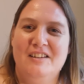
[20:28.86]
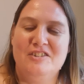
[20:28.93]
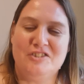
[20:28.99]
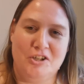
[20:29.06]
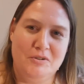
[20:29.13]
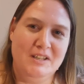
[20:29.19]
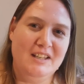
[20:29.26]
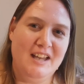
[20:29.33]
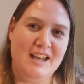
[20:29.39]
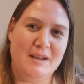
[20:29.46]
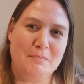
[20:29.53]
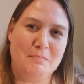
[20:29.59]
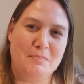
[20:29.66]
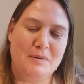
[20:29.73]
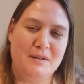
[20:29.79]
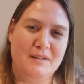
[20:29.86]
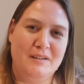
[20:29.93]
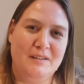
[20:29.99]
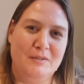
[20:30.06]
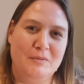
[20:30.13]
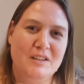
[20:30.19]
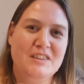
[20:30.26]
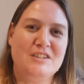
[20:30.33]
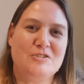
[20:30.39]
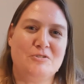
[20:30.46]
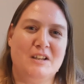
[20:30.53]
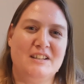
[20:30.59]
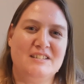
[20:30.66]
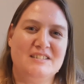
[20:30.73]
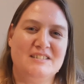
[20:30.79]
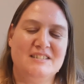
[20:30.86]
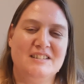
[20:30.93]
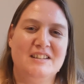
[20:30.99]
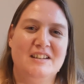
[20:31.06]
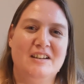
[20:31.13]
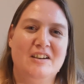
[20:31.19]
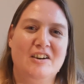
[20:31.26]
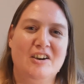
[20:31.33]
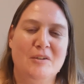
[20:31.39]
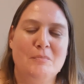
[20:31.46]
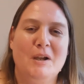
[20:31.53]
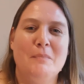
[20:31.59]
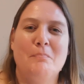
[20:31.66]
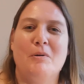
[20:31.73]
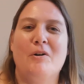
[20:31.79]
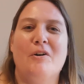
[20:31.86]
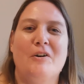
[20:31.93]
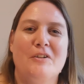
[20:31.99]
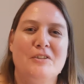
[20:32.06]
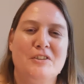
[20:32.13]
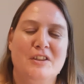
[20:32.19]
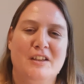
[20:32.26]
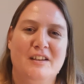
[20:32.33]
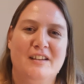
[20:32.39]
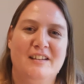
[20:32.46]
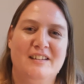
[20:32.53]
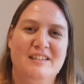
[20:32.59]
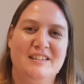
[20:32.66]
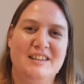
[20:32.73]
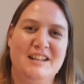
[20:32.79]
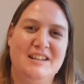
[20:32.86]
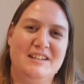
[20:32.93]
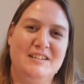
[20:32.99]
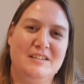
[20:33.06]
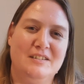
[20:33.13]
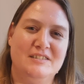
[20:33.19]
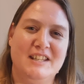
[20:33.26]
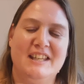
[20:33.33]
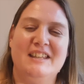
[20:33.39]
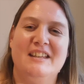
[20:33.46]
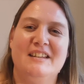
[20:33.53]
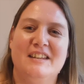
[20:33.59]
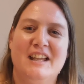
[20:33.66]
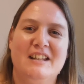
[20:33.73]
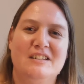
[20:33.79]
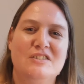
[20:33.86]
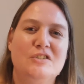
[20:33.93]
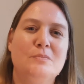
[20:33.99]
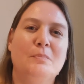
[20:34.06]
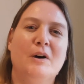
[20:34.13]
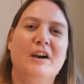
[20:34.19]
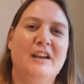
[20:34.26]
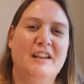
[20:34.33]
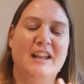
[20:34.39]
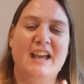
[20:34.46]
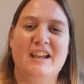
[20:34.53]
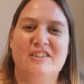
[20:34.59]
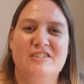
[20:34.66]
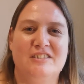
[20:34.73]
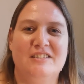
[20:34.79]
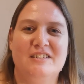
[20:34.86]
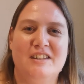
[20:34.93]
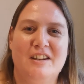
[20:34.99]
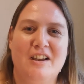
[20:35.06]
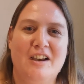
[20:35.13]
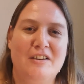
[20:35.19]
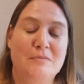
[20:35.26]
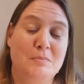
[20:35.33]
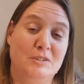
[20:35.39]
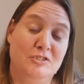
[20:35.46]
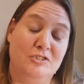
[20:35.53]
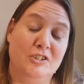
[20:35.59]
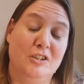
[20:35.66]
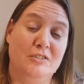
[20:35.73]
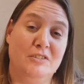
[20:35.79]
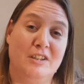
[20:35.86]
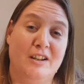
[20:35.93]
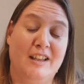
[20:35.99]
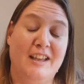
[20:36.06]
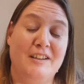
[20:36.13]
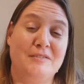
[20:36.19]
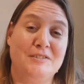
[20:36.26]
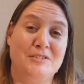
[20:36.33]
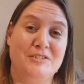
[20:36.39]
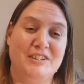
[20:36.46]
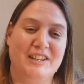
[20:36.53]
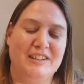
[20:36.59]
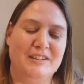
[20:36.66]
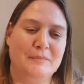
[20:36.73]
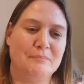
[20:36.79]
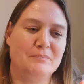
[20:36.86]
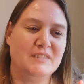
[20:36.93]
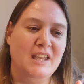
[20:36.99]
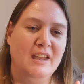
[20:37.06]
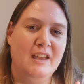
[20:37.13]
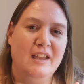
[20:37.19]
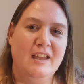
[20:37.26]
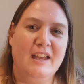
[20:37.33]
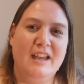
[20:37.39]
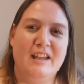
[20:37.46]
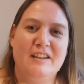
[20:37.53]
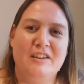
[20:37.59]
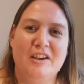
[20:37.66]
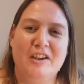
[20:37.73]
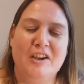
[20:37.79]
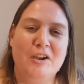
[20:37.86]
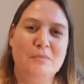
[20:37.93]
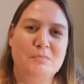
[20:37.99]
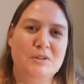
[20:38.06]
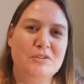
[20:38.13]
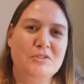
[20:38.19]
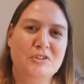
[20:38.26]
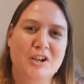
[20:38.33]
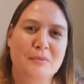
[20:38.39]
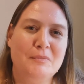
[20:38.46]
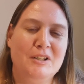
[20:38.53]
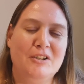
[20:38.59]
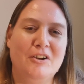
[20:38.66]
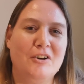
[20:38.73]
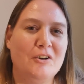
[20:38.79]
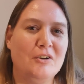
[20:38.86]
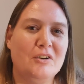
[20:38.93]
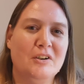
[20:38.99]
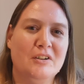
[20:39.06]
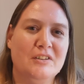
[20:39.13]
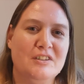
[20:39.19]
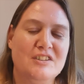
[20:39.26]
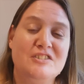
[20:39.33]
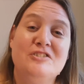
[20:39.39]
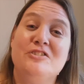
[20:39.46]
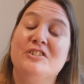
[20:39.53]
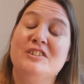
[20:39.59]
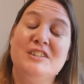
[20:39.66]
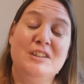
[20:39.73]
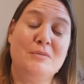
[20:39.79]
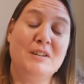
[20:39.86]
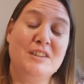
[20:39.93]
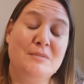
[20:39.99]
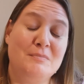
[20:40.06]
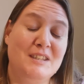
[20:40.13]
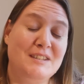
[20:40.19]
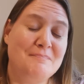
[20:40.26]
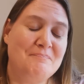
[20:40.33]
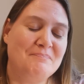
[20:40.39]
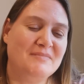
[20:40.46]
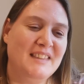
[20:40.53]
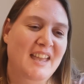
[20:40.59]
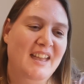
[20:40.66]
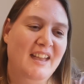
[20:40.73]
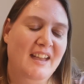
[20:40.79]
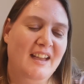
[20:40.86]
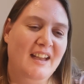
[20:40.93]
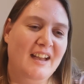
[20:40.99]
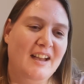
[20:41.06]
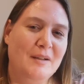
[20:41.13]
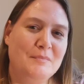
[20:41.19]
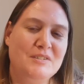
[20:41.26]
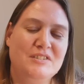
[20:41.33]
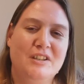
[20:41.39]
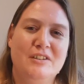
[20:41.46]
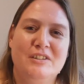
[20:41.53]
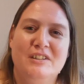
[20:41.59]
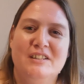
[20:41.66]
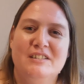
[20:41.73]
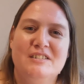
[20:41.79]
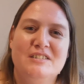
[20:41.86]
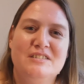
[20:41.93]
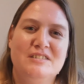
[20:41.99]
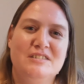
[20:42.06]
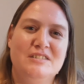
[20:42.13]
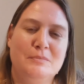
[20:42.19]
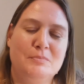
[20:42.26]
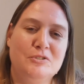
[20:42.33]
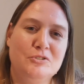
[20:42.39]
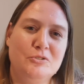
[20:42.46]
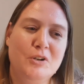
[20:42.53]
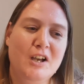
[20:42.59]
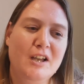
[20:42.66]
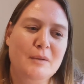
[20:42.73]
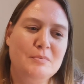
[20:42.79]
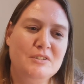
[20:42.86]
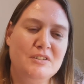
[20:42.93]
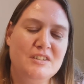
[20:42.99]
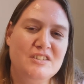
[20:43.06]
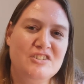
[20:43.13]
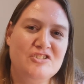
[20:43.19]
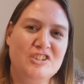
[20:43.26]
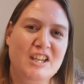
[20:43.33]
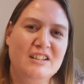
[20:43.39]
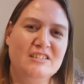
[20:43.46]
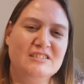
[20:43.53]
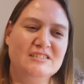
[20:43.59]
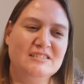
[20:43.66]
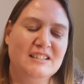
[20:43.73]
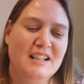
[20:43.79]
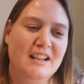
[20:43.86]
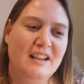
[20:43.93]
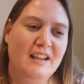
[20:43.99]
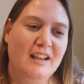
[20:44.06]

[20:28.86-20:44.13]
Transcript: showing up with trust on my path, that taking that inspired action that I've been shown that I have to take. And I hope you come along this journey with me. So you can subscribe to this channel,